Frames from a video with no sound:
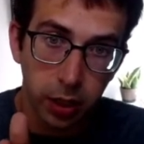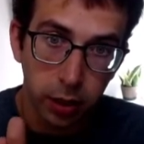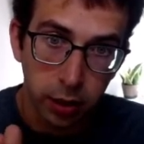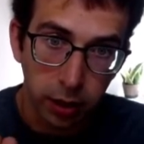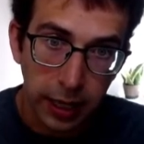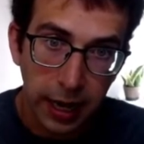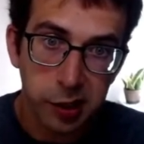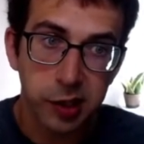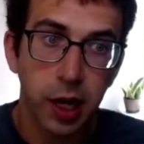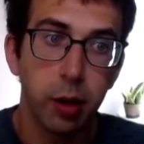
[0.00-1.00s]
the
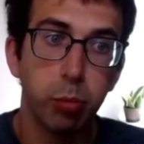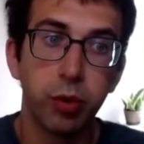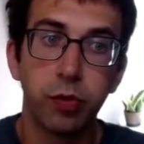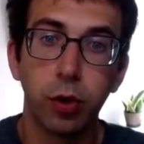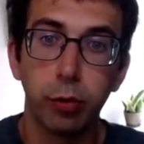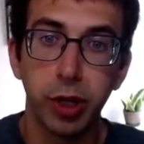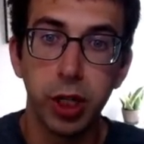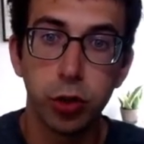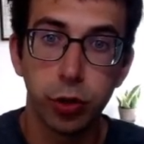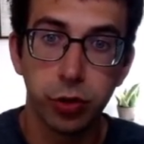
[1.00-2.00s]
last time before we
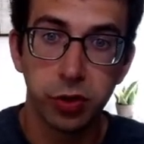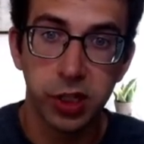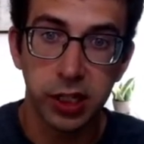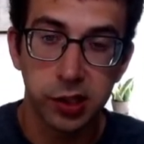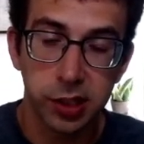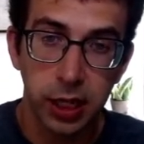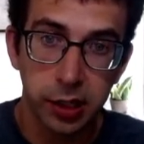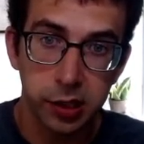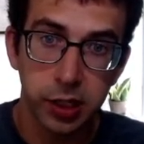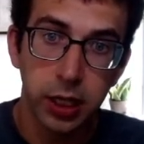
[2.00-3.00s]
introduced that
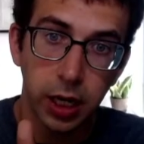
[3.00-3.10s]
slice,